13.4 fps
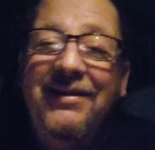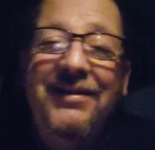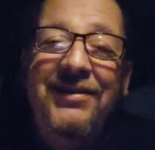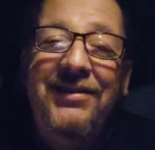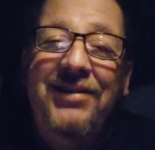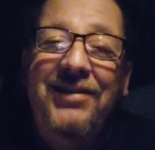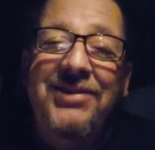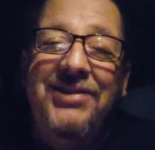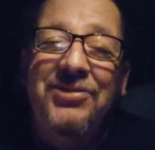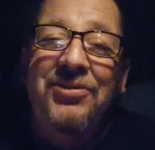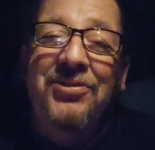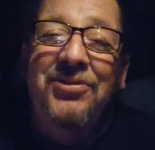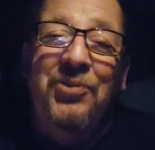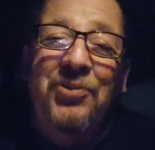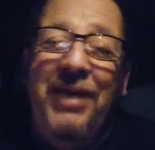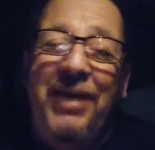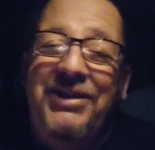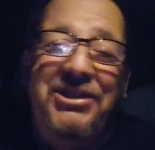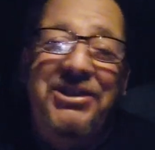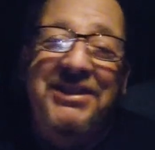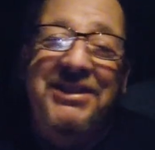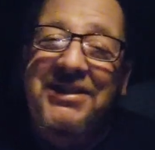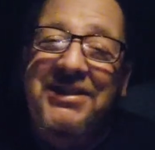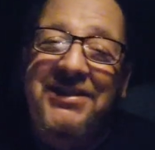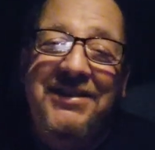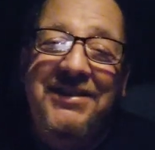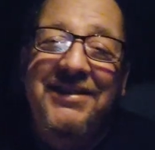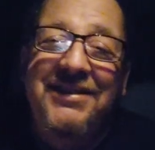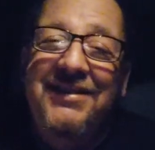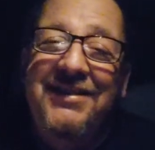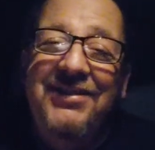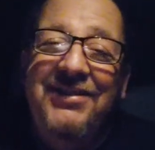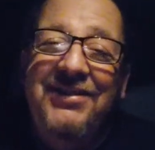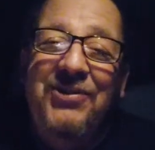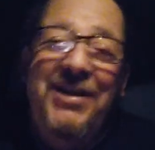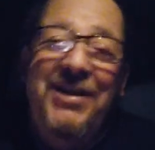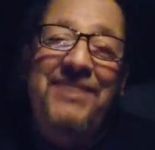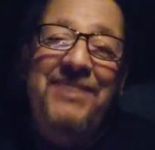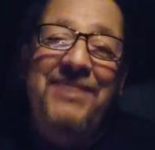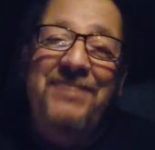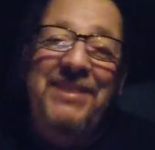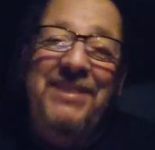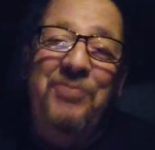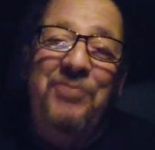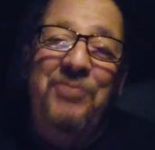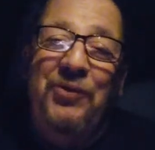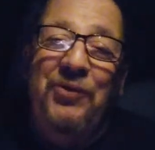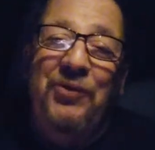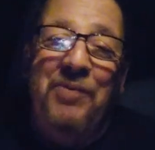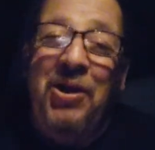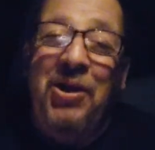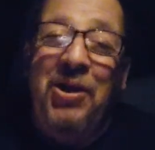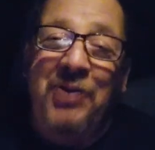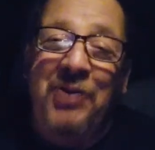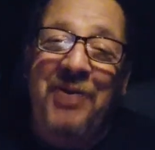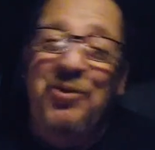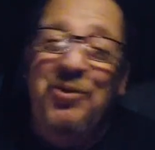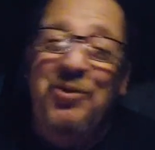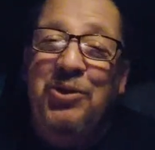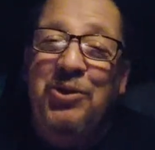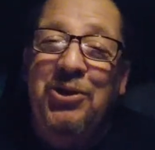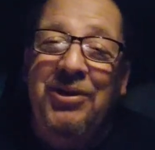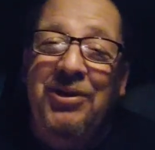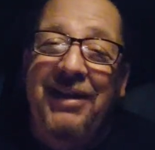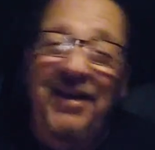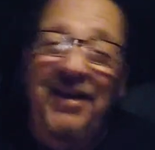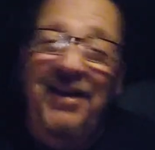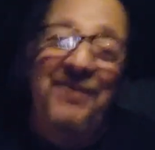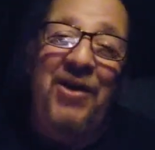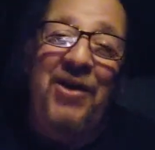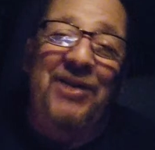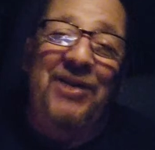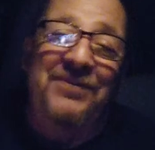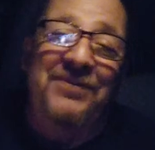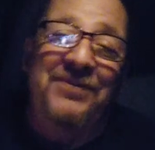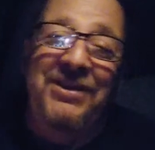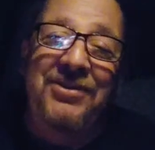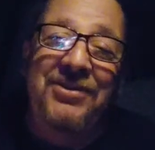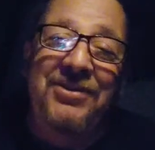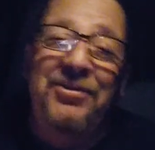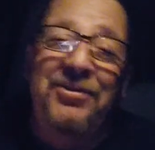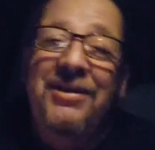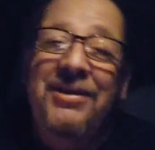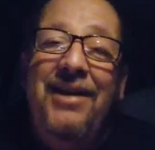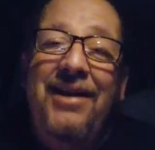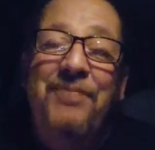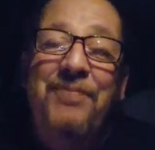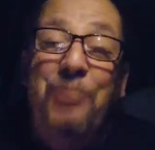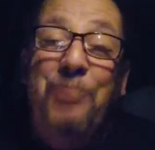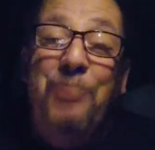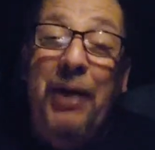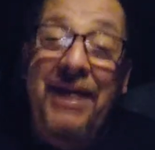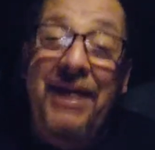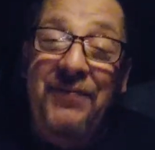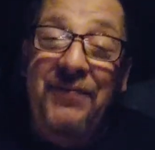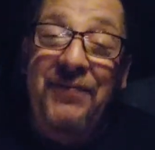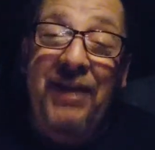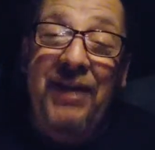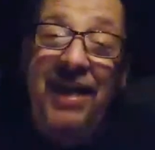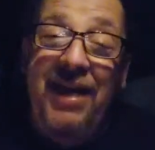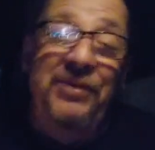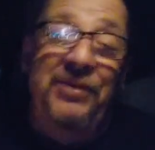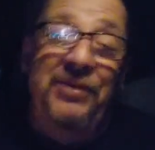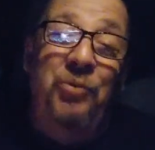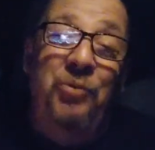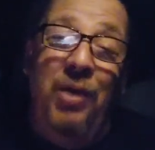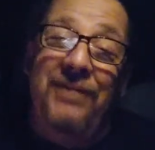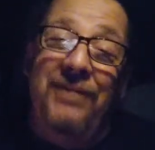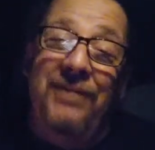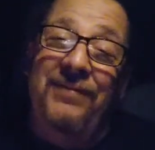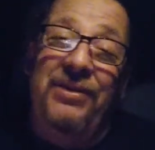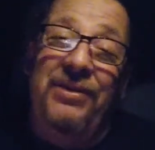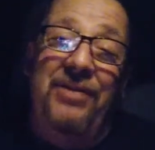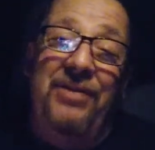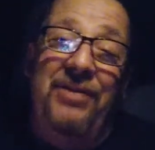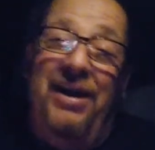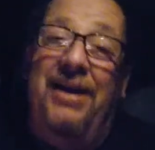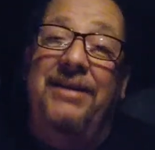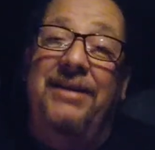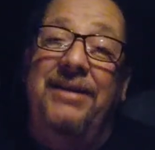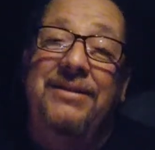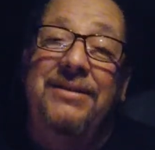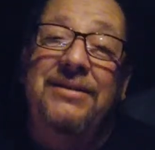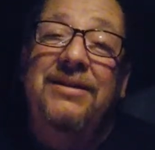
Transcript: you guys are the righteous, great people from all around the world. I love all of you. I pray for every one of you guys,